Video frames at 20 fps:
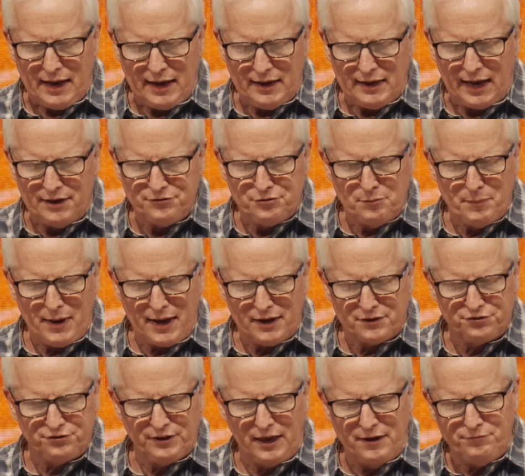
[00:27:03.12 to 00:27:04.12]
has him
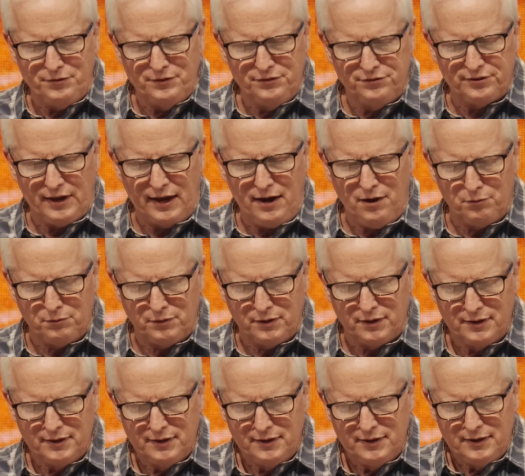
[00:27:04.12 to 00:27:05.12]
back safe and sound.
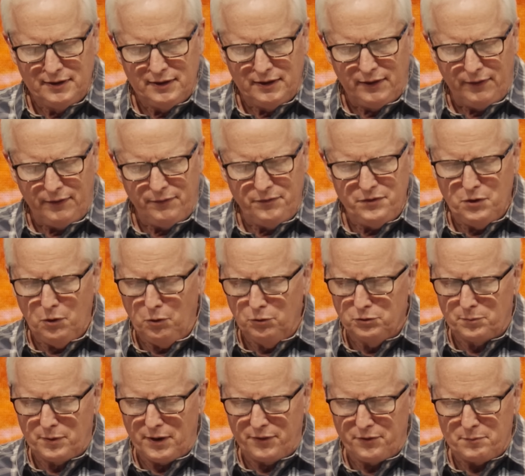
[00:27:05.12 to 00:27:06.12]
And the
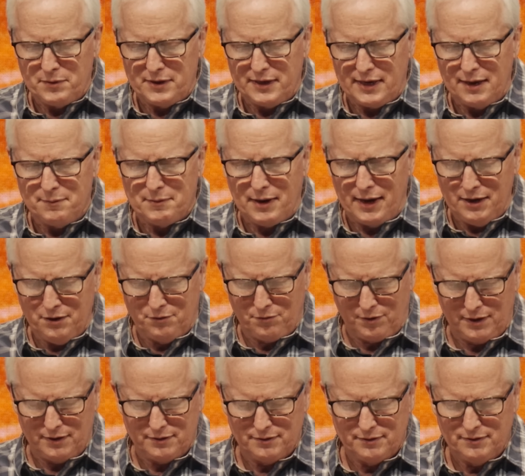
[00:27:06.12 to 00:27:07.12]
older brother became
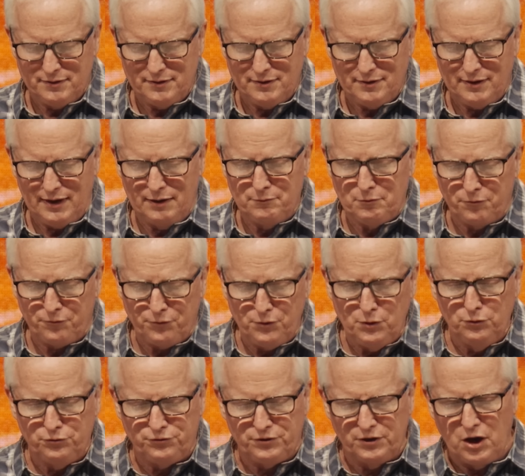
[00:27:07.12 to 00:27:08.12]
angry and
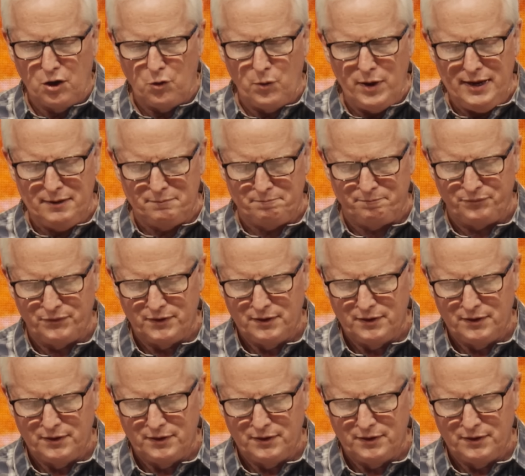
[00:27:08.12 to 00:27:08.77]
refused to go in.